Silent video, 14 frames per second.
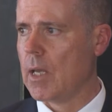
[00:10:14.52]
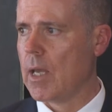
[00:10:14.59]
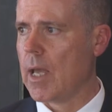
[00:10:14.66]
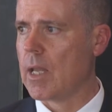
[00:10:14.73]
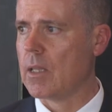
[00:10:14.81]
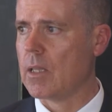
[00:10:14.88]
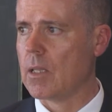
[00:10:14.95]

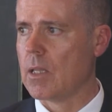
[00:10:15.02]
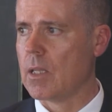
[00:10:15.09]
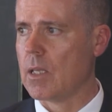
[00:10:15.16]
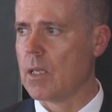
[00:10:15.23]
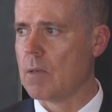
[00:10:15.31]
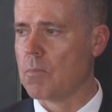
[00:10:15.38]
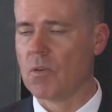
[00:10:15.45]
and
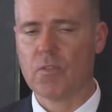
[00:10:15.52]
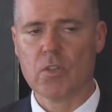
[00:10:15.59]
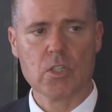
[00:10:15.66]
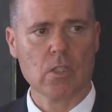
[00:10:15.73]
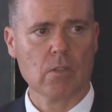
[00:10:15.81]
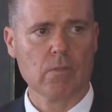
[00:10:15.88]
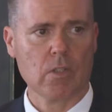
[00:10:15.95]
the
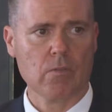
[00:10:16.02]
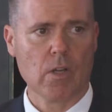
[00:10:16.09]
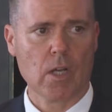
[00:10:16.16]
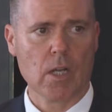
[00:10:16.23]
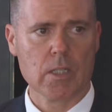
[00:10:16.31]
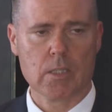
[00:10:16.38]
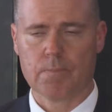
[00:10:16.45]
provision of
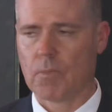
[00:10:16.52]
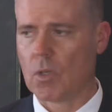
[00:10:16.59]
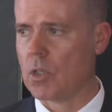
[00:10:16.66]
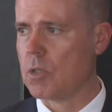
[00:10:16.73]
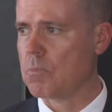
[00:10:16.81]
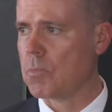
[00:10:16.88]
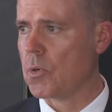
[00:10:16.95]
advice
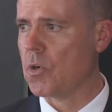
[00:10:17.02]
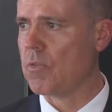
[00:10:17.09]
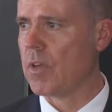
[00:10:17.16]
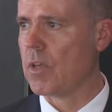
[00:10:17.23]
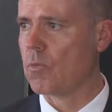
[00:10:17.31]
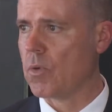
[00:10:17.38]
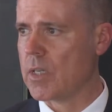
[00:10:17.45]
on
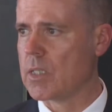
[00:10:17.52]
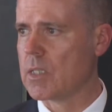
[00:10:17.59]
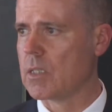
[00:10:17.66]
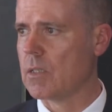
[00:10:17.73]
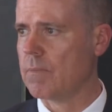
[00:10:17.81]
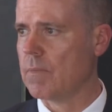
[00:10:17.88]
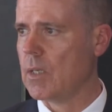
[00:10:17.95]
improving
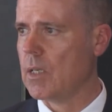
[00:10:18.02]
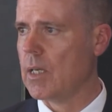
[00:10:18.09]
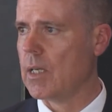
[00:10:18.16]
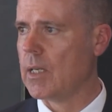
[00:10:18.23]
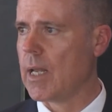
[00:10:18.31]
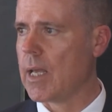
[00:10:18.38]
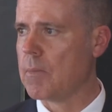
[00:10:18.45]
risk,
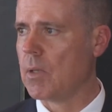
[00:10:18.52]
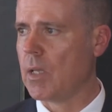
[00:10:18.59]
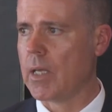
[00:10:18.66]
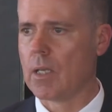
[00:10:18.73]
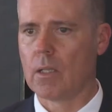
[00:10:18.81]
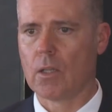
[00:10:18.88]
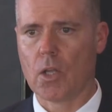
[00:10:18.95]

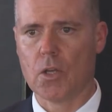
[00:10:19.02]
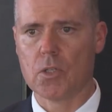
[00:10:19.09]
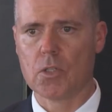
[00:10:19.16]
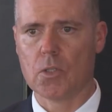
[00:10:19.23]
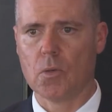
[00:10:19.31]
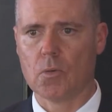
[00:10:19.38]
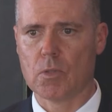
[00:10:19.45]
enabling
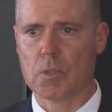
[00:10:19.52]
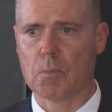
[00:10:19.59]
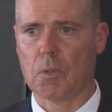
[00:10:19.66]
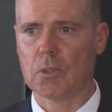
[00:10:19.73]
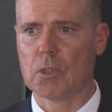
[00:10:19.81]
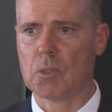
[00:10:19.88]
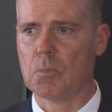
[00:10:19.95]
those who are
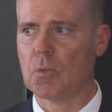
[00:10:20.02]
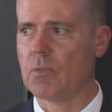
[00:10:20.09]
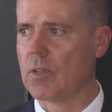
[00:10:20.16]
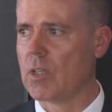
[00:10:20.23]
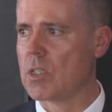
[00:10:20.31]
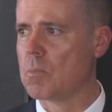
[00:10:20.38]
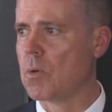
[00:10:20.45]
responsible
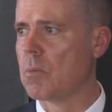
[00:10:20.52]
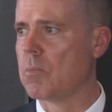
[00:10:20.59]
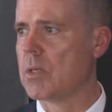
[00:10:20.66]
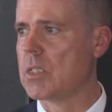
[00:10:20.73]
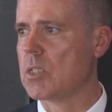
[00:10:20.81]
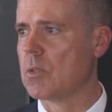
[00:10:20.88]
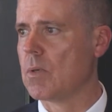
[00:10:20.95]
for those
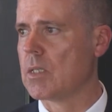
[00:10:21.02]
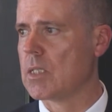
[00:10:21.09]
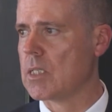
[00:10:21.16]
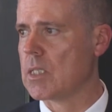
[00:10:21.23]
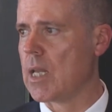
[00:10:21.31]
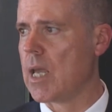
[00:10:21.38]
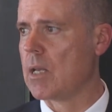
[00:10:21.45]
properties to
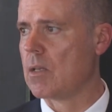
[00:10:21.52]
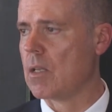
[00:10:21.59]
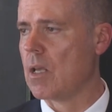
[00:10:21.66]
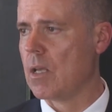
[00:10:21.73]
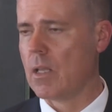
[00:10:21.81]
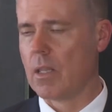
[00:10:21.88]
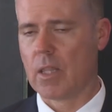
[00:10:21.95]
understand
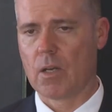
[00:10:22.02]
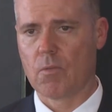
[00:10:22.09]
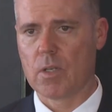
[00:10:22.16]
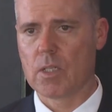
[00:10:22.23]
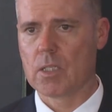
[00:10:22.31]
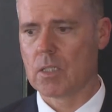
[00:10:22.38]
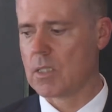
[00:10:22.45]
their
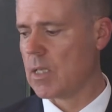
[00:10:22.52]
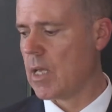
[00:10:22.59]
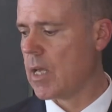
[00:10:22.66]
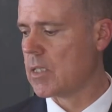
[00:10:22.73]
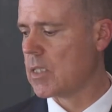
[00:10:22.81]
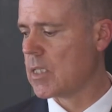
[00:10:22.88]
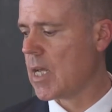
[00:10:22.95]
risks
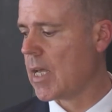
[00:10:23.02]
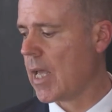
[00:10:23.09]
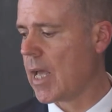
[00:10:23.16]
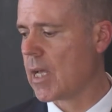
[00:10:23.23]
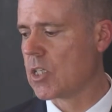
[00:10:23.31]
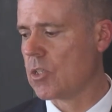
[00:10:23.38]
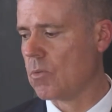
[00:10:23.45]
and to take
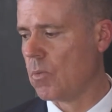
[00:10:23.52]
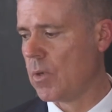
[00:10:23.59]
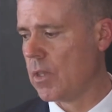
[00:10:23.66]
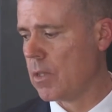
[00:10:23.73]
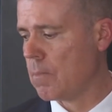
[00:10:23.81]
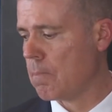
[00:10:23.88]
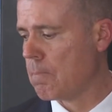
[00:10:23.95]
action
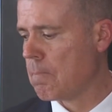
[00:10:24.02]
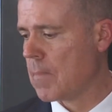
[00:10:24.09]
with them.